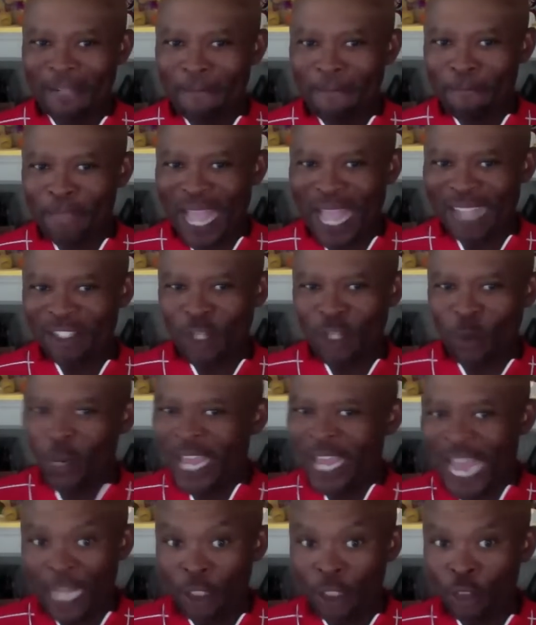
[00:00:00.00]
that's the
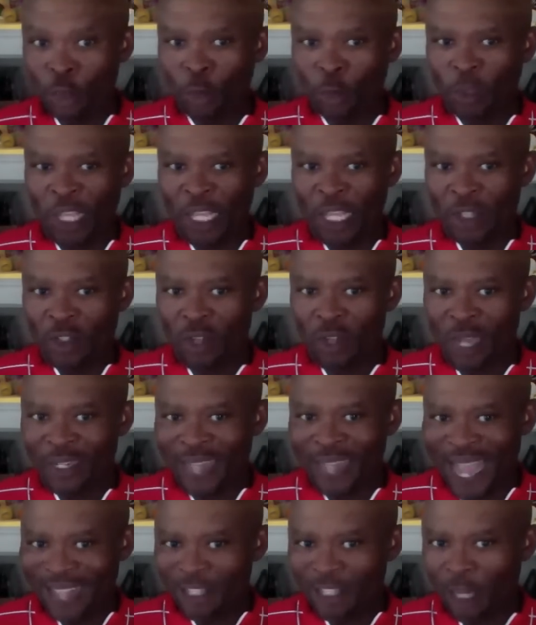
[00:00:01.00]
way I do things. So
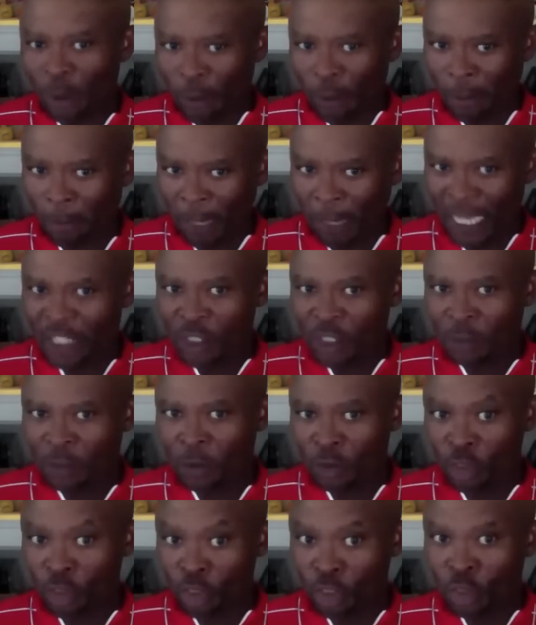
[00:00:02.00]
that's a
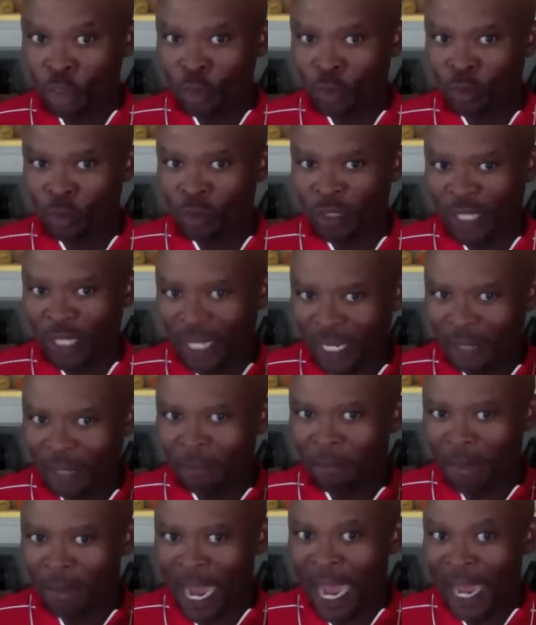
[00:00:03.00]
replaceable shoe in
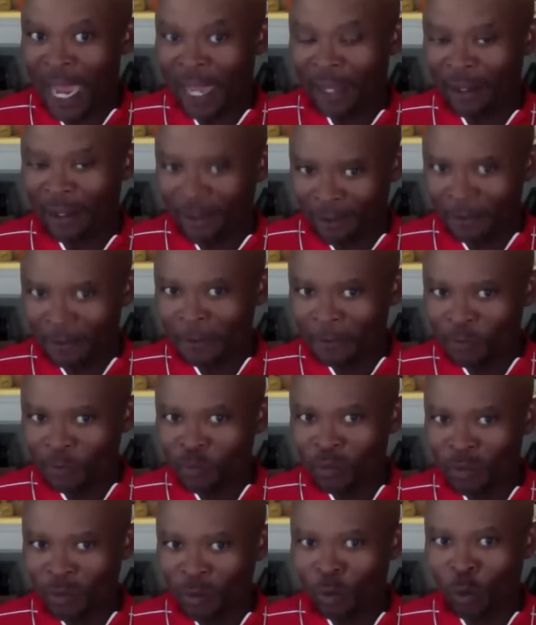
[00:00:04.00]
my
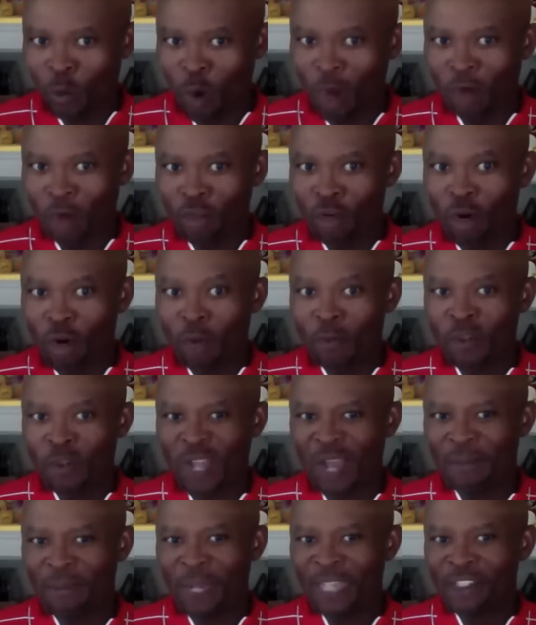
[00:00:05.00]
wardrobe. So
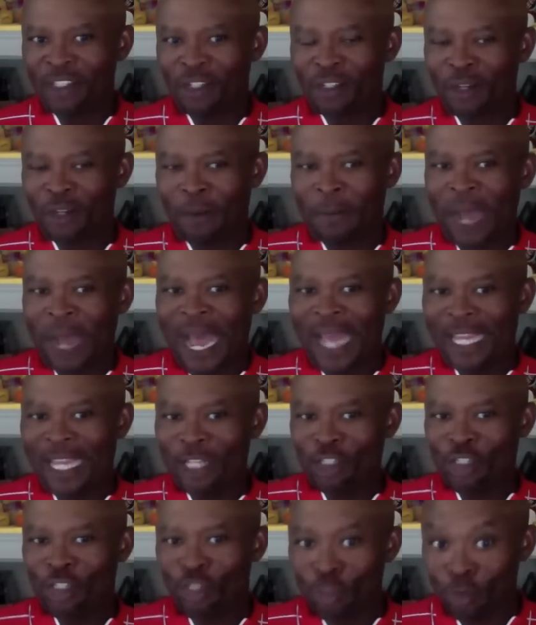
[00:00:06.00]
I'm not just going to buy a
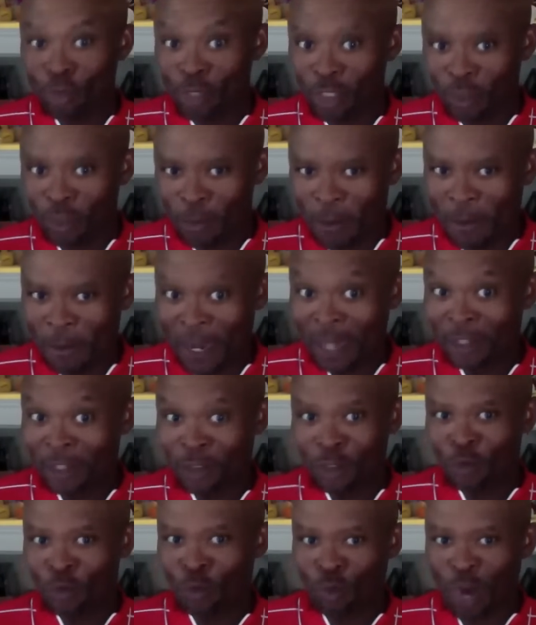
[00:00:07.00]
shoe just to be back because
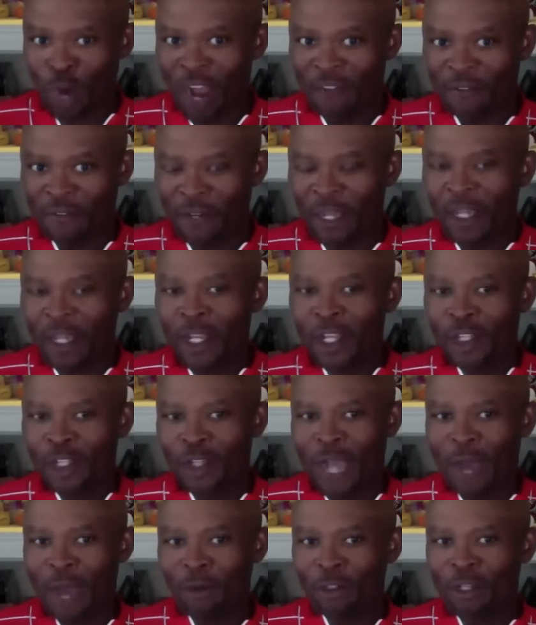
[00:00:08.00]
it's Rapha. So
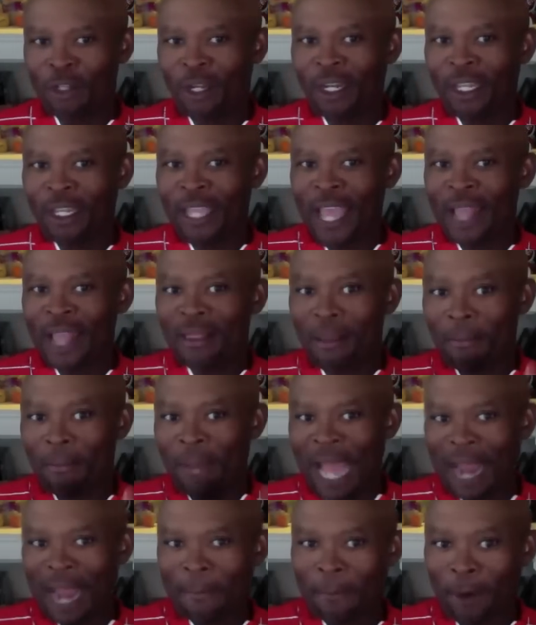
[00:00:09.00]
I was going to get the
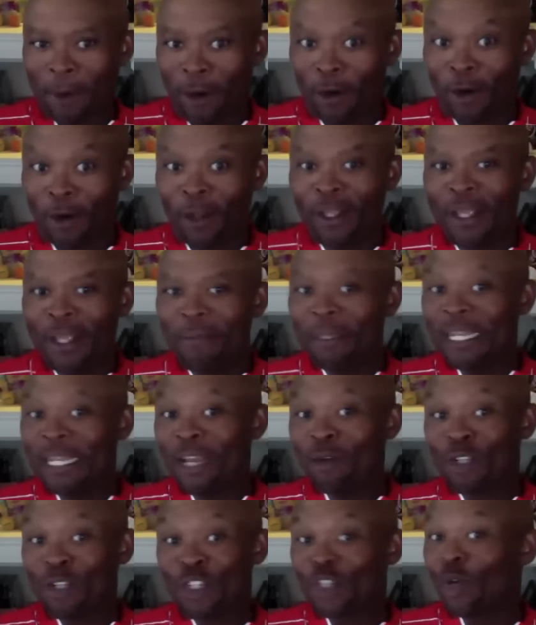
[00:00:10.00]
Black Pearl, but they
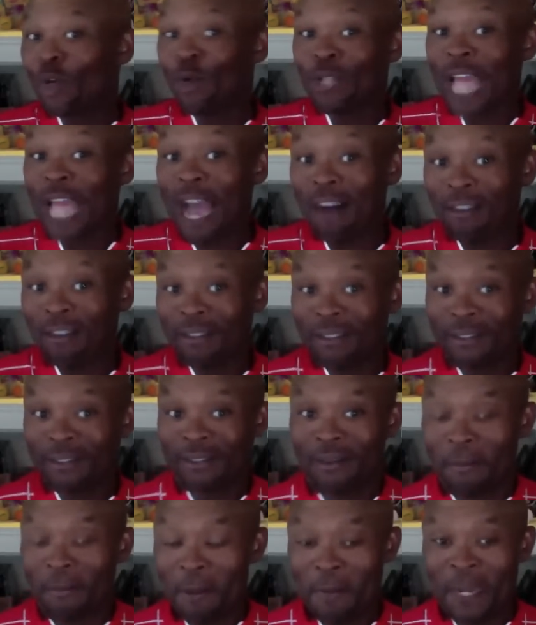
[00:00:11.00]
were sold out.
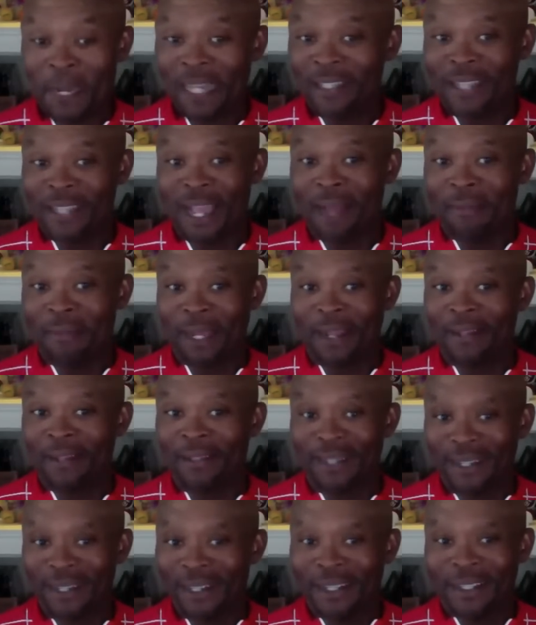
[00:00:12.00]
I mean, by the time I
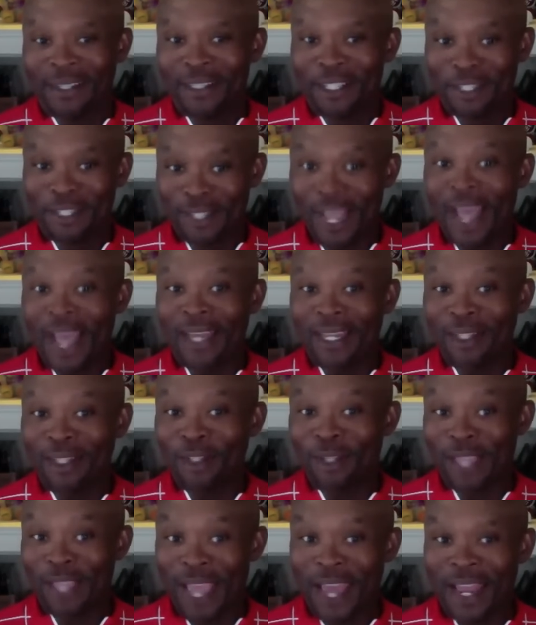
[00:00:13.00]
decided
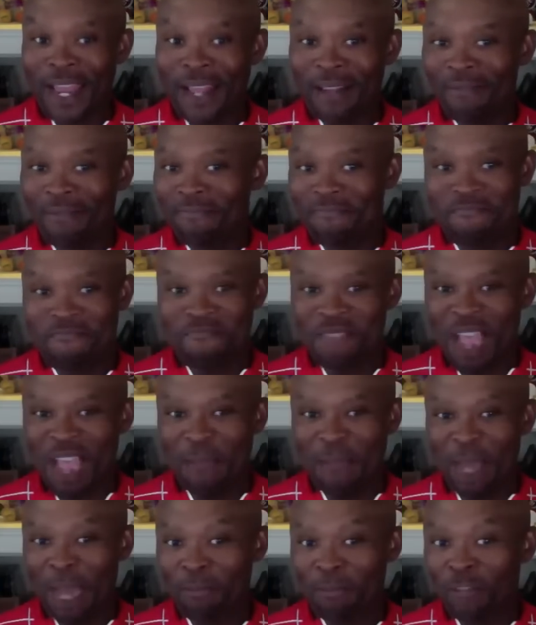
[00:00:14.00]
to get it,
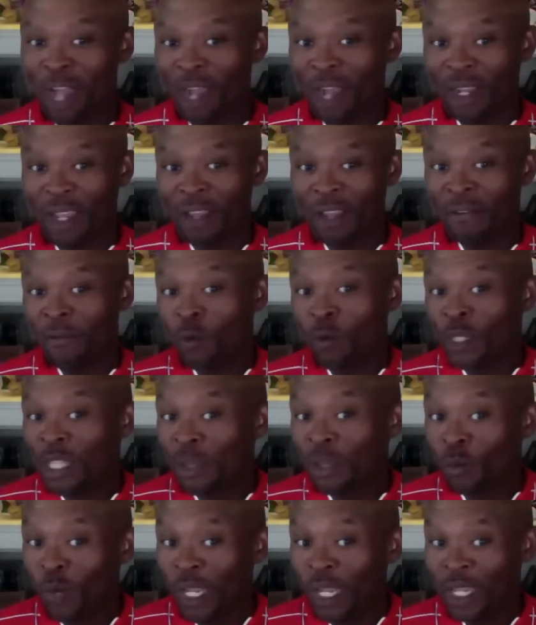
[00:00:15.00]
I'm, I'm talking
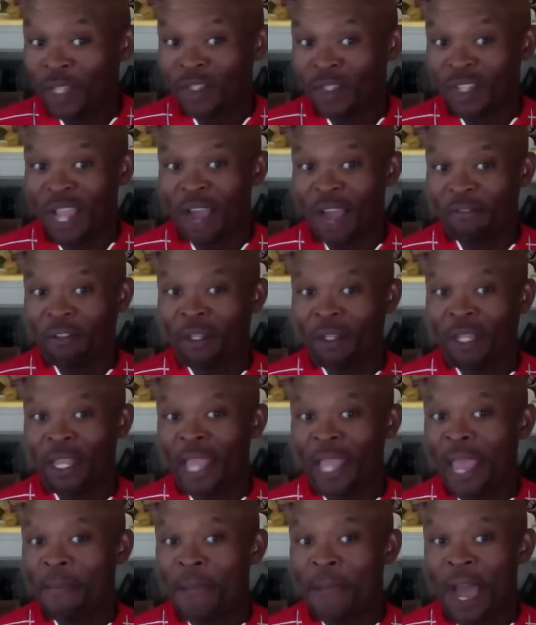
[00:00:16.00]
within weeks after they
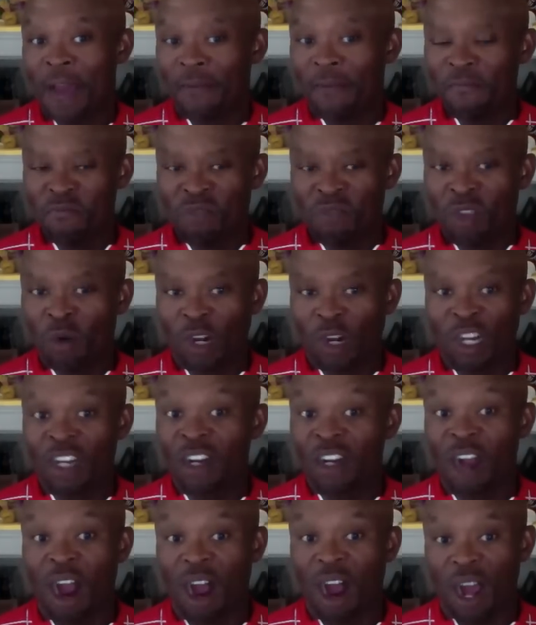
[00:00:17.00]
came out, they were
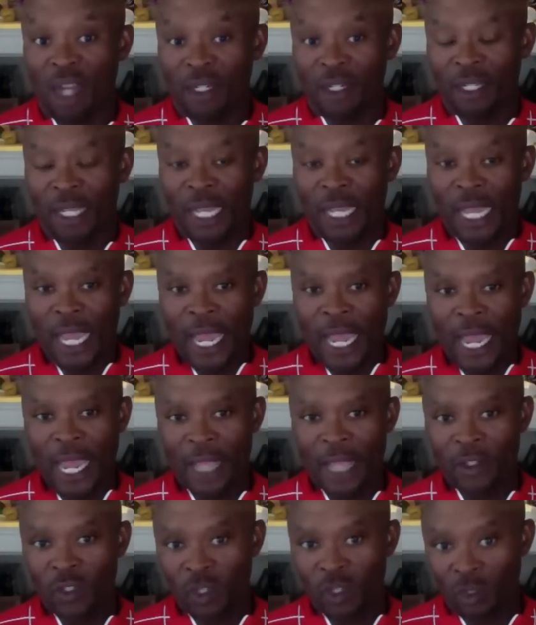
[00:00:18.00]
gone.
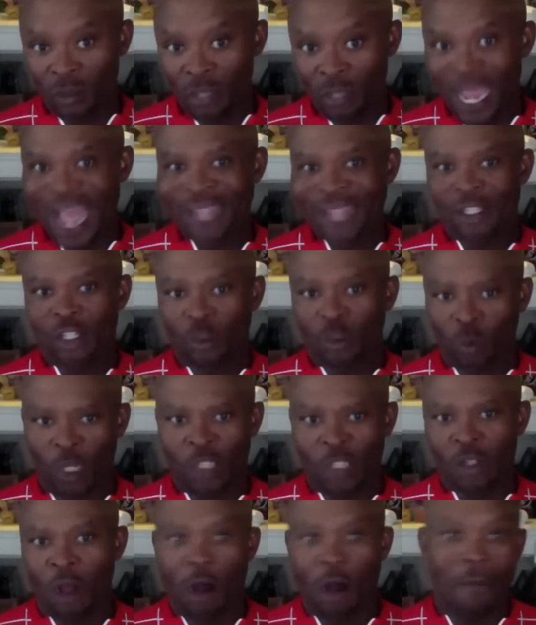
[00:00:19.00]
And so that's
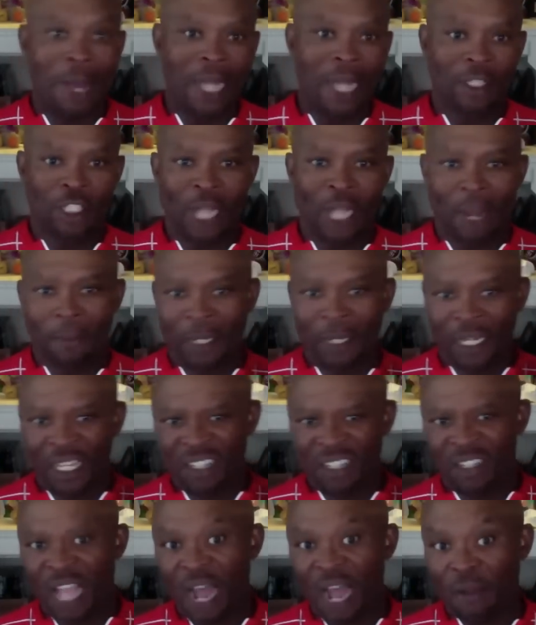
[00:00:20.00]
what's on my shopping
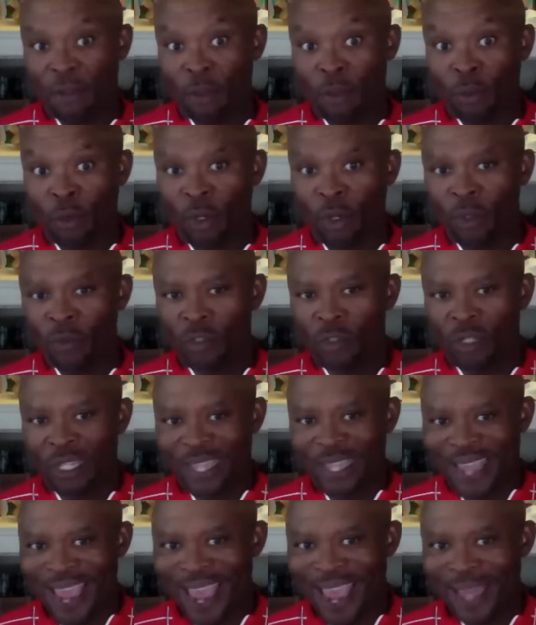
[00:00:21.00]
list down the road to
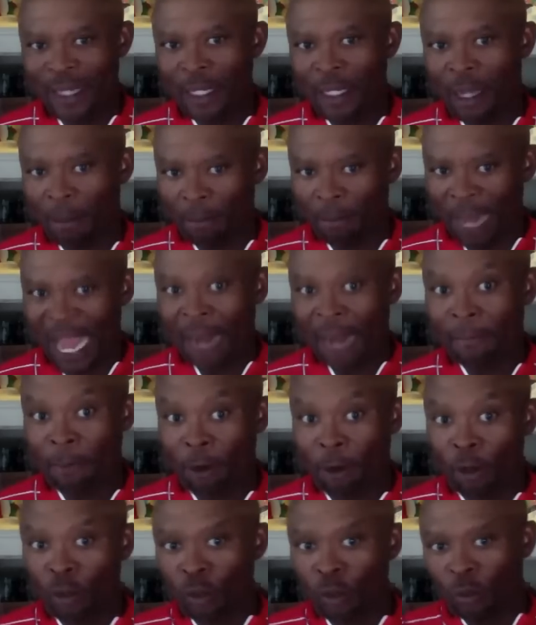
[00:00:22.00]
get a Black
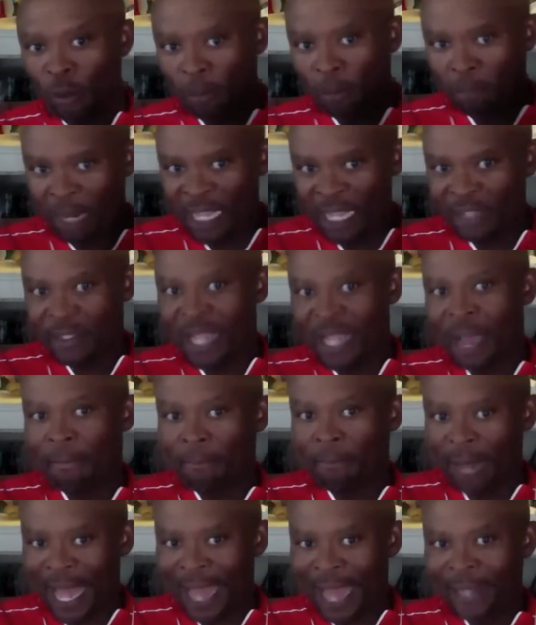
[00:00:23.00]
Pearl to replace that
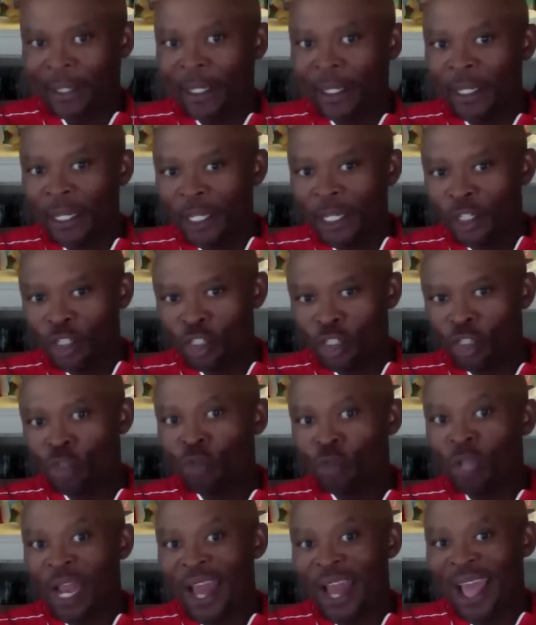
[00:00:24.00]
black
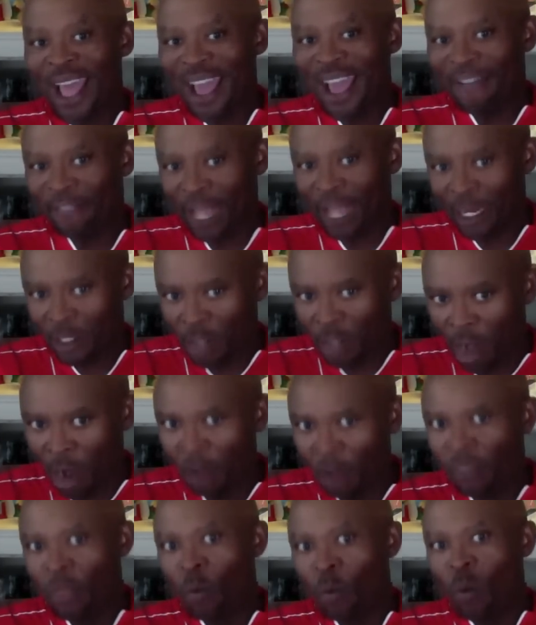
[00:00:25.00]
shoe that I have that is
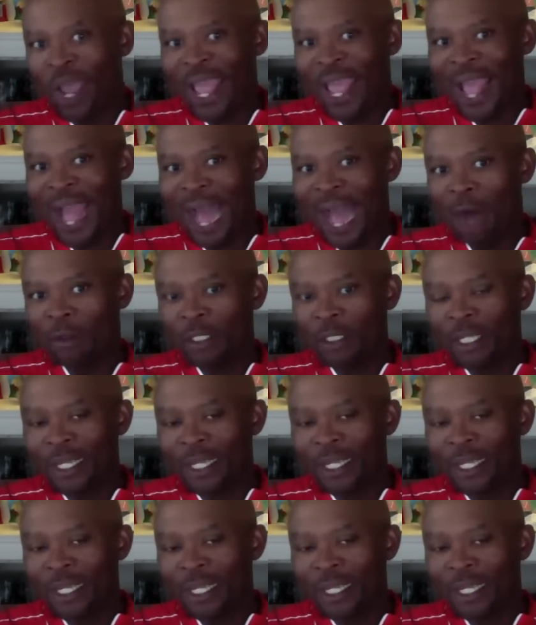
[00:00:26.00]
on the way out